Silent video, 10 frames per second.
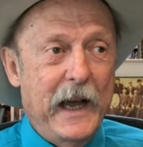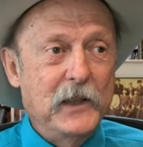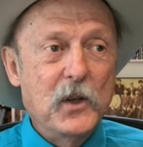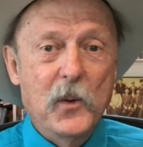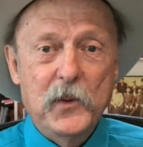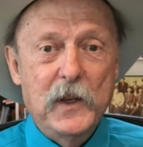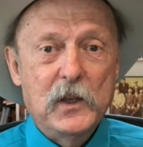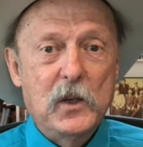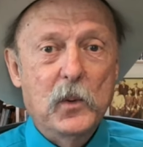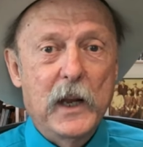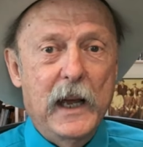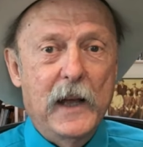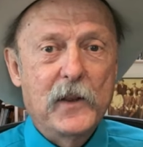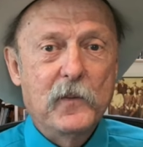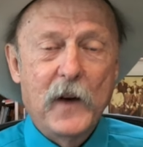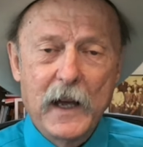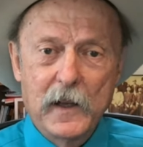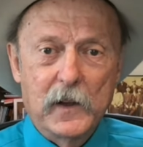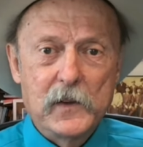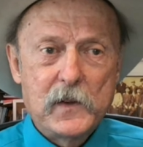I don't think you would have had the
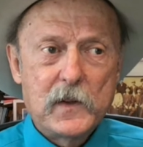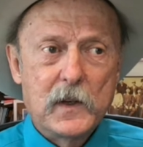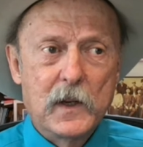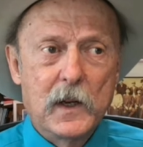violence,